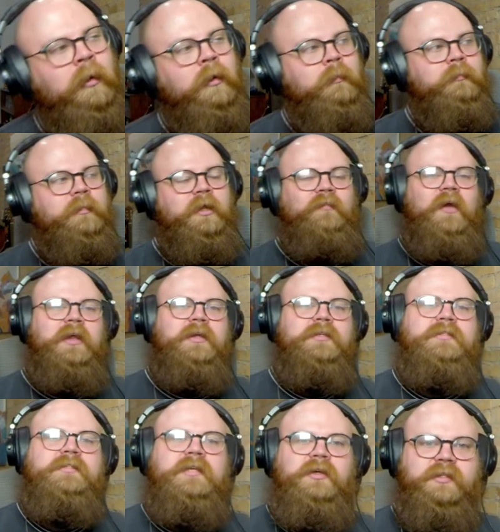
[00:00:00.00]
But if I can
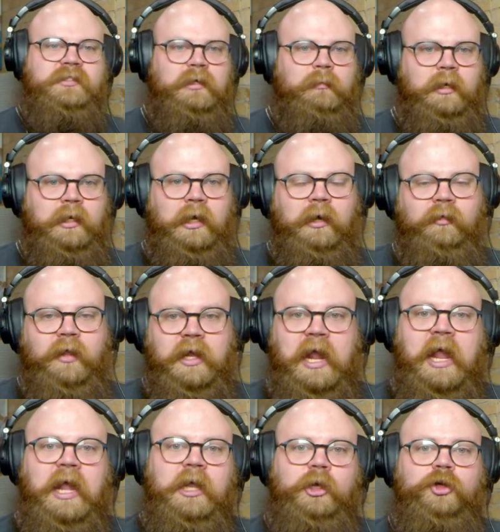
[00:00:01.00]
sell somebody on like,
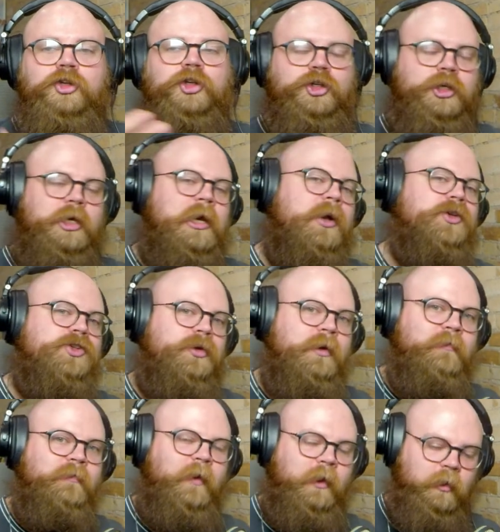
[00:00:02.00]
hey, you should check out
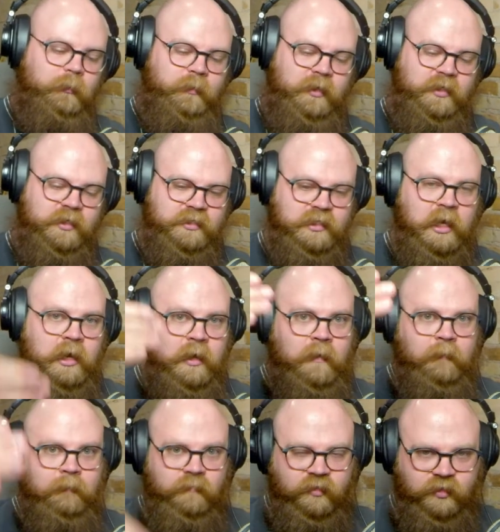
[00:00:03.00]
Street Fighter because
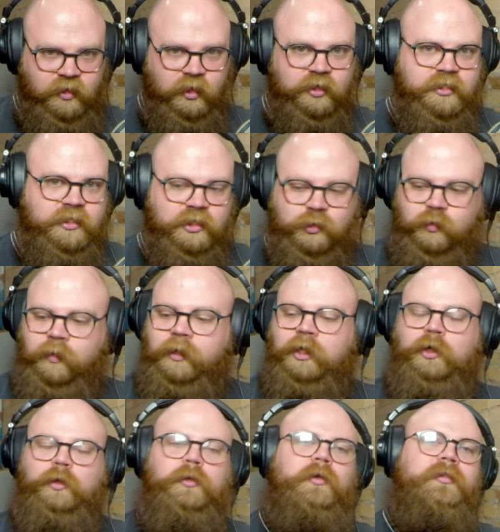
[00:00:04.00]
there's this really
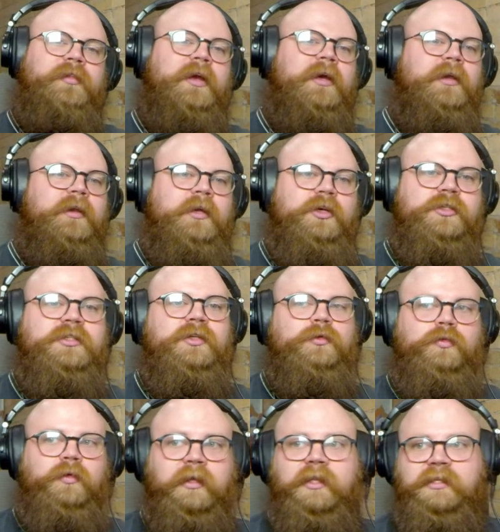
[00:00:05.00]
cool thing and here's the
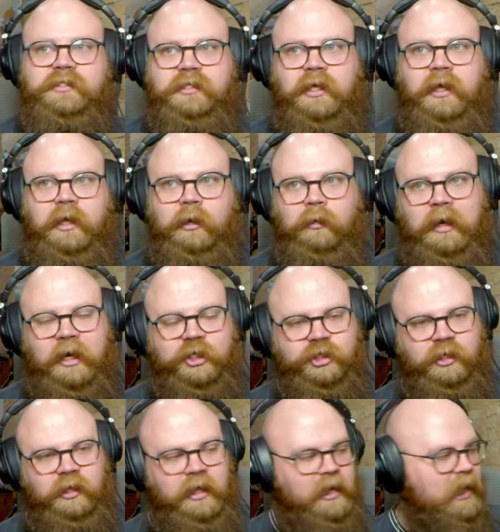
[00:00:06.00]
really sick
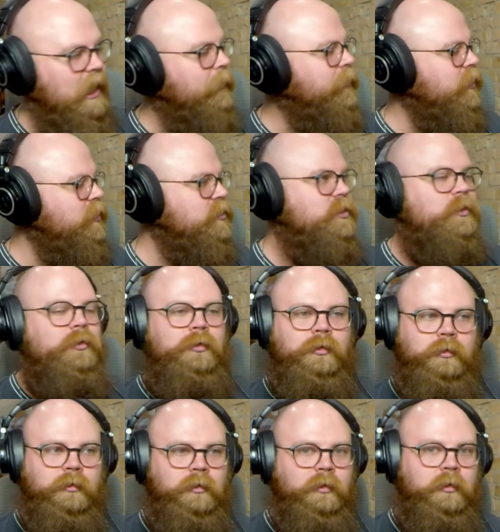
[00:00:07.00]
interaction that happened.
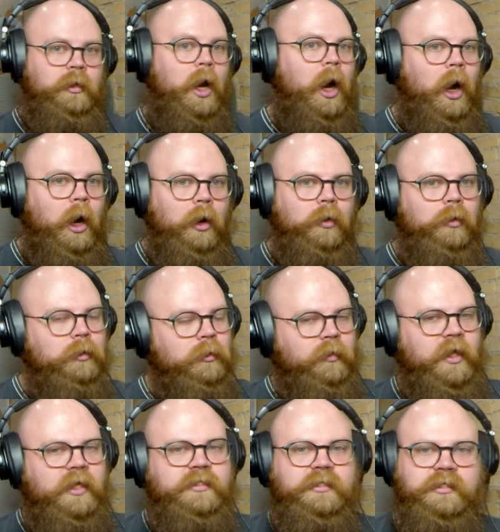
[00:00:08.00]
Oh,
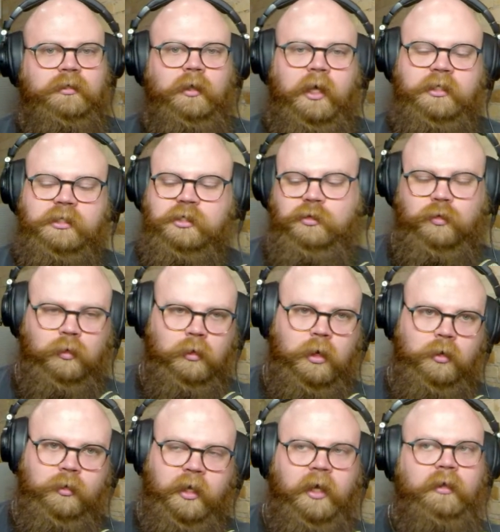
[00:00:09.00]
that's that's cool.
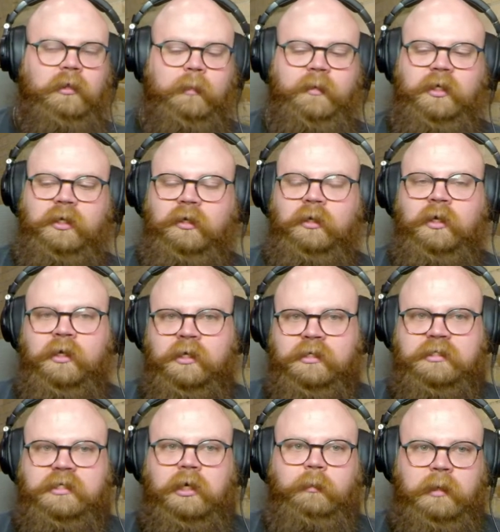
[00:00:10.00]
Okay, let me
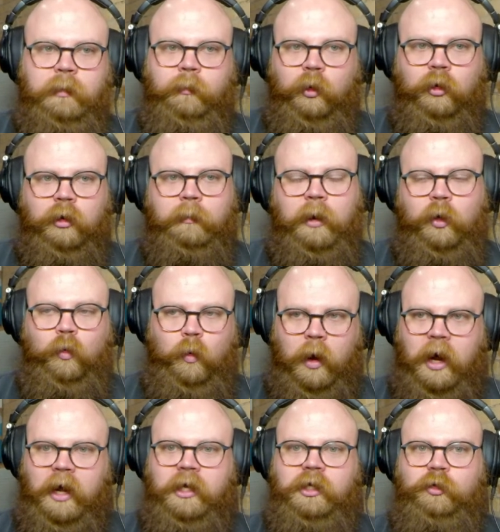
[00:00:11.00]
tell me more about
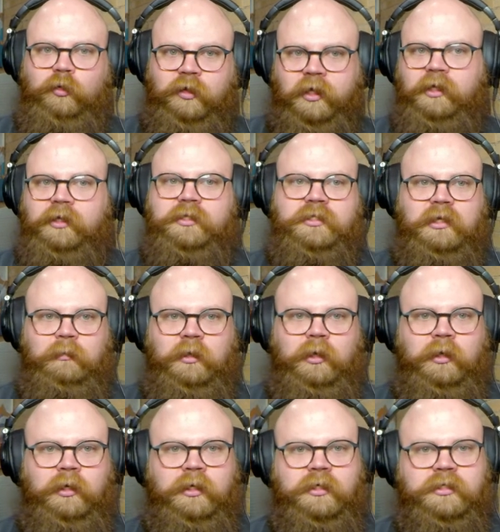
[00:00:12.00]
why you think this
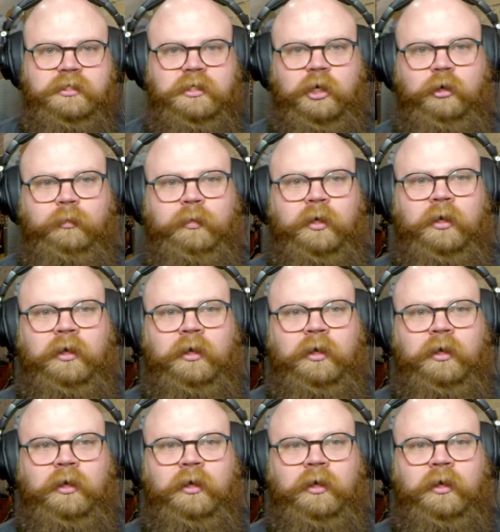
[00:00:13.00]
community is dope.